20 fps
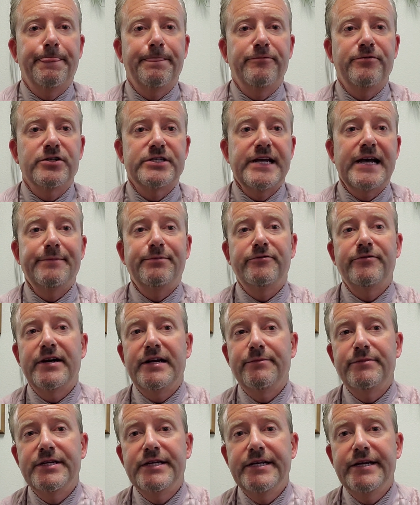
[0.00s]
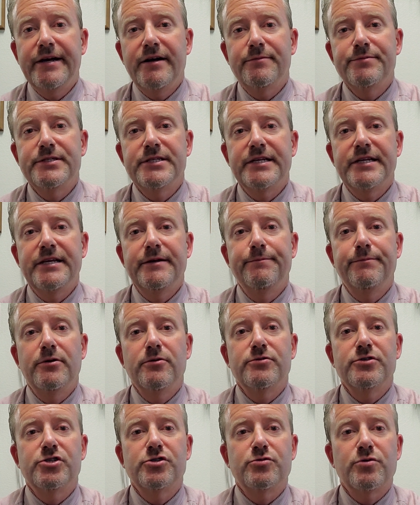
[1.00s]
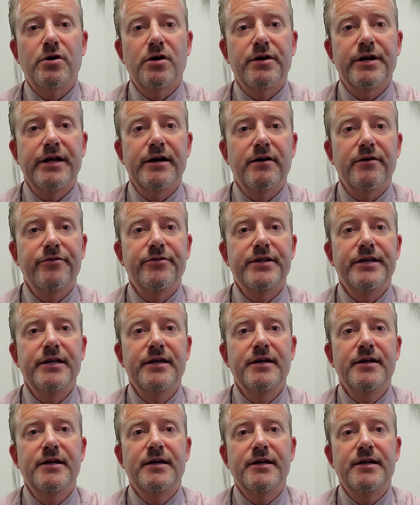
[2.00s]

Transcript: For example, vitamin D helps to keep bones strong and healthy,